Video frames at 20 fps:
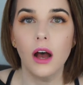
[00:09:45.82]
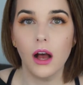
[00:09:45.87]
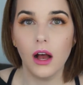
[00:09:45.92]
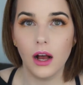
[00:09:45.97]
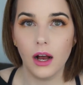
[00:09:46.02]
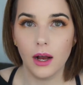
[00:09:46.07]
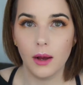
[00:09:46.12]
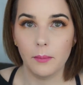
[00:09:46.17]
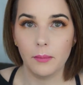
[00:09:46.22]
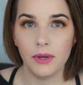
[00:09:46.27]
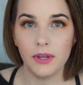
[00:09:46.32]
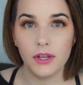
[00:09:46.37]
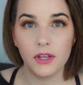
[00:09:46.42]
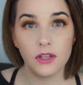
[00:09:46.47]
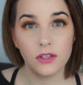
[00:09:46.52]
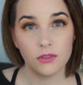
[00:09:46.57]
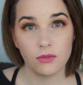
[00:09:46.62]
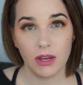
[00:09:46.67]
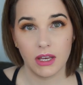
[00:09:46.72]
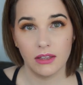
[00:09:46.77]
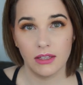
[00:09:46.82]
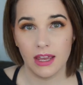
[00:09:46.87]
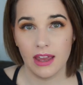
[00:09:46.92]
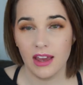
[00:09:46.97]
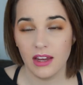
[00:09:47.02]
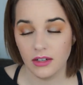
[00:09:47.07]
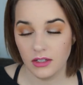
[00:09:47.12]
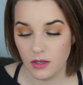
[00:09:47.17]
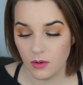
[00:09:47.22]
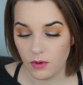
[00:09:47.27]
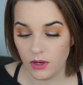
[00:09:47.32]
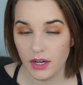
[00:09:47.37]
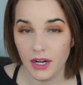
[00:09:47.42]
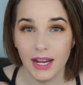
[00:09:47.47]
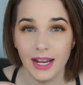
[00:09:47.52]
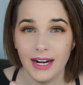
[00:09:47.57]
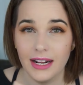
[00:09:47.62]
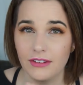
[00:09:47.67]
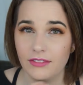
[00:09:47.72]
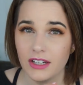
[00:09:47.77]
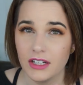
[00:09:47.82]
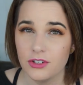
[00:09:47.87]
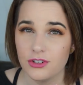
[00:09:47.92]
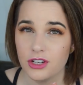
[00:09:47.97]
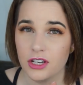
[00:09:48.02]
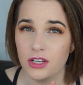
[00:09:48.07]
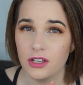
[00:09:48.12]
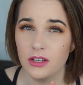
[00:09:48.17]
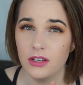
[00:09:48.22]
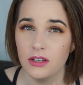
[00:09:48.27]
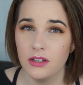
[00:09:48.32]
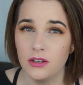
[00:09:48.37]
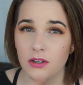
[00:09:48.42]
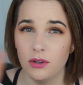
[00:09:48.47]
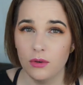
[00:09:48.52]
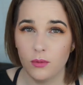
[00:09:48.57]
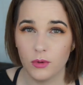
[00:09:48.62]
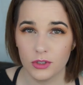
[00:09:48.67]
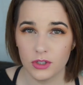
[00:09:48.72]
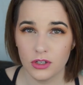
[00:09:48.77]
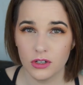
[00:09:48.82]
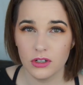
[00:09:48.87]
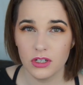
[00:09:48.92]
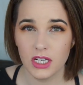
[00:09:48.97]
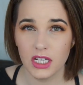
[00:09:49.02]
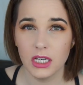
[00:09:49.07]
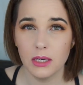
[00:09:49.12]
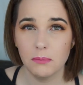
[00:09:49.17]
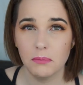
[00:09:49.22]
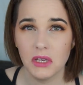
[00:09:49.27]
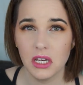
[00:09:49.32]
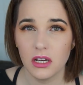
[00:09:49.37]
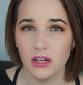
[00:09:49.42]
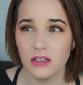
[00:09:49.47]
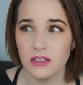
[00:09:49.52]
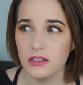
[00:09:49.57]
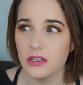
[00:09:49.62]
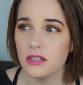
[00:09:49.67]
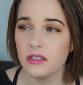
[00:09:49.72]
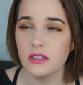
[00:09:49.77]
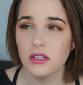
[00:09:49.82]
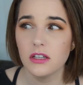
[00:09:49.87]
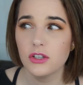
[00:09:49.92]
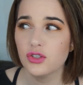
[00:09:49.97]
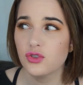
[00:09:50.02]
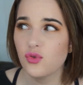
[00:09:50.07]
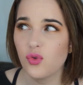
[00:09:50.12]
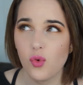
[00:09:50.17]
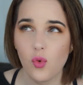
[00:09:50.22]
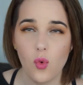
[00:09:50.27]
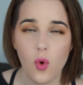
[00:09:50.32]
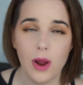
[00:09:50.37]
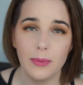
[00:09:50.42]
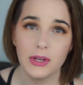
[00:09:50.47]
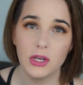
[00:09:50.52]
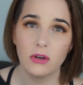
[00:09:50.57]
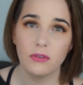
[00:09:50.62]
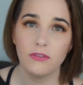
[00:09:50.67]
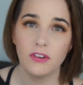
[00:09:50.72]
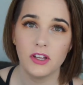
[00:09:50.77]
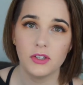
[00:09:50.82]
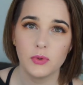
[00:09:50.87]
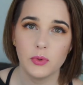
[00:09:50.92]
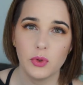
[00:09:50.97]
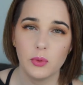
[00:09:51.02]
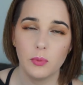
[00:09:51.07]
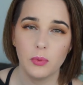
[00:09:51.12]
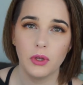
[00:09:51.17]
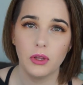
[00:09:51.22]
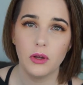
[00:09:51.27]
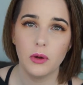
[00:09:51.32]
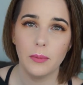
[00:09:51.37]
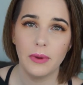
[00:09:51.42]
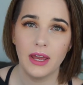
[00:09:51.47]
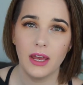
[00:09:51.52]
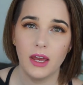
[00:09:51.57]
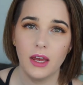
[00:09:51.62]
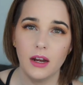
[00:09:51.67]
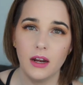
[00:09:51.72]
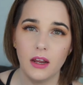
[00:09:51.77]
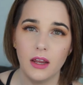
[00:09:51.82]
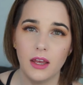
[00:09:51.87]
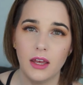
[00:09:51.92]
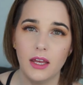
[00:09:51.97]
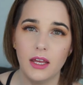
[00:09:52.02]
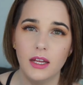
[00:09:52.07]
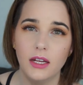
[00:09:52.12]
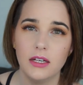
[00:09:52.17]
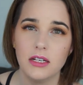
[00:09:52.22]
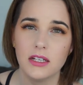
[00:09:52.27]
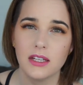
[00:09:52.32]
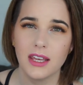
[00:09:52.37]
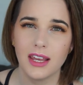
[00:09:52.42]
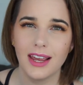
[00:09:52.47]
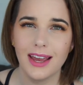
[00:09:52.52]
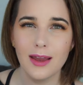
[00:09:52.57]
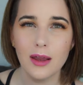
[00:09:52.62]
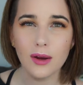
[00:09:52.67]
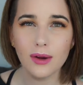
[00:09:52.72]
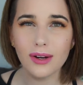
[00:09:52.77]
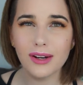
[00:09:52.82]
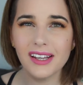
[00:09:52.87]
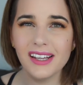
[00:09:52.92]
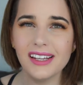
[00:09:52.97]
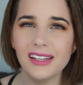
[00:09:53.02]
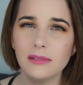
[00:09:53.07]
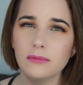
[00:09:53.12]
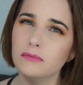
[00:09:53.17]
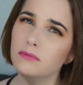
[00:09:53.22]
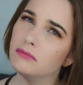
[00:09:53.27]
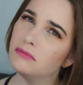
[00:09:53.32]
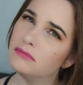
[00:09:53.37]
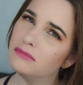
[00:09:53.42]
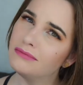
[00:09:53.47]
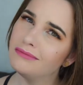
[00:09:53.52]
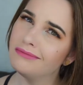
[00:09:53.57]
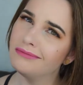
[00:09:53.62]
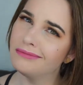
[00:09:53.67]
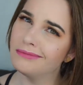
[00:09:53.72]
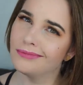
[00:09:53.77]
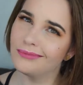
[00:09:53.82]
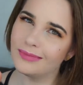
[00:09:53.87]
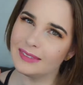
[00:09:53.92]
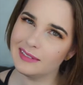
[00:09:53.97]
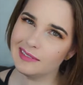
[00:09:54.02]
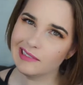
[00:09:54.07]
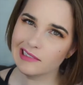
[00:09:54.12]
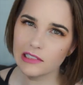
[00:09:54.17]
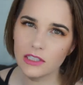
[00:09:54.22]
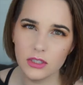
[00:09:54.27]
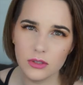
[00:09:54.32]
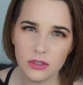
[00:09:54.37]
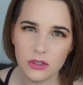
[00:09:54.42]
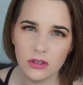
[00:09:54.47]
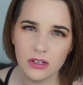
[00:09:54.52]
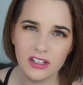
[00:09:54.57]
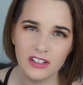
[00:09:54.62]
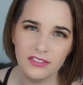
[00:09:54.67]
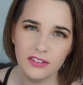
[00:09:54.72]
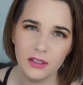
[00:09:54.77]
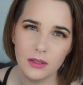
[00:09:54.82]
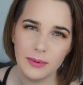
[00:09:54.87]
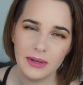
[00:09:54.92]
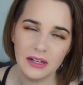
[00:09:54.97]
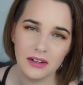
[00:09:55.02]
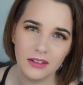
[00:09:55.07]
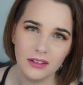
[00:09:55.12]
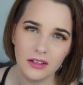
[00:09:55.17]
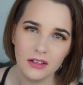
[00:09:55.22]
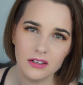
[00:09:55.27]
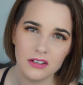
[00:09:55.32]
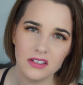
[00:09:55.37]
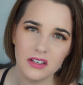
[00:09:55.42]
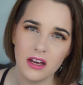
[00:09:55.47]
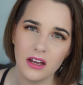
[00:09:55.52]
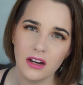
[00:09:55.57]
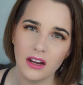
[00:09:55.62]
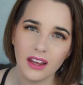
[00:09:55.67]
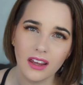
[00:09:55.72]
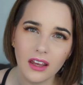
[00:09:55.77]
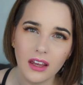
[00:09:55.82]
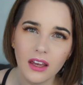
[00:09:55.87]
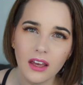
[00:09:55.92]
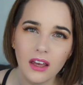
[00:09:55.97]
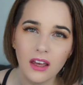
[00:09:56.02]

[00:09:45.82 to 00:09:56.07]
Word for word: Um, so I got the acne one and I've actually returned it because it's like scrubbing your face with a Brillo pad and like I already don't know how I feel about a Clarisonic.